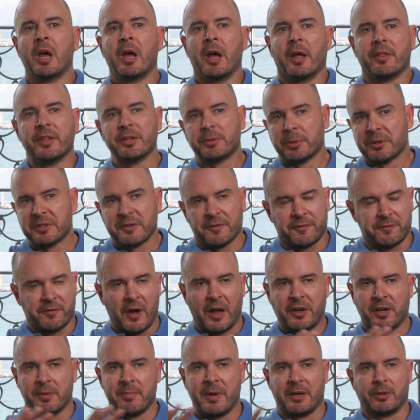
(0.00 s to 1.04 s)
And this was a
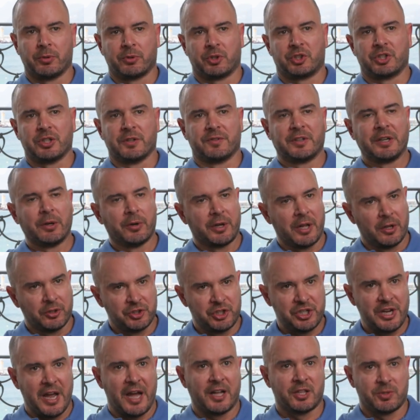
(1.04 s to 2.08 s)
fundamental shift. Here at
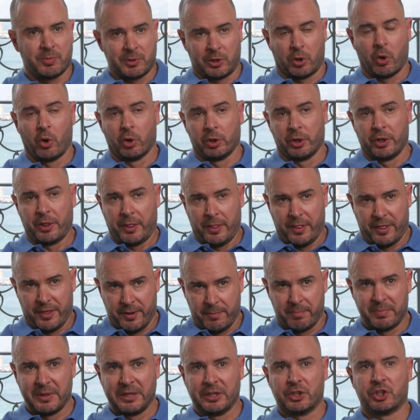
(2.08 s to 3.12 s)
LG Ads, we call it the
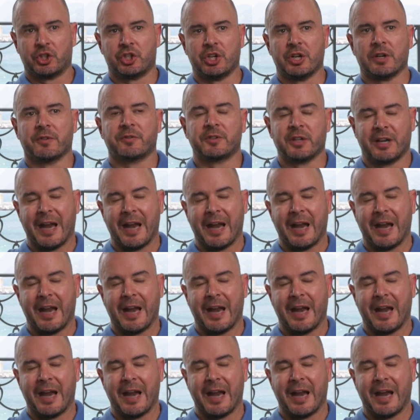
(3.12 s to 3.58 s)
big shift.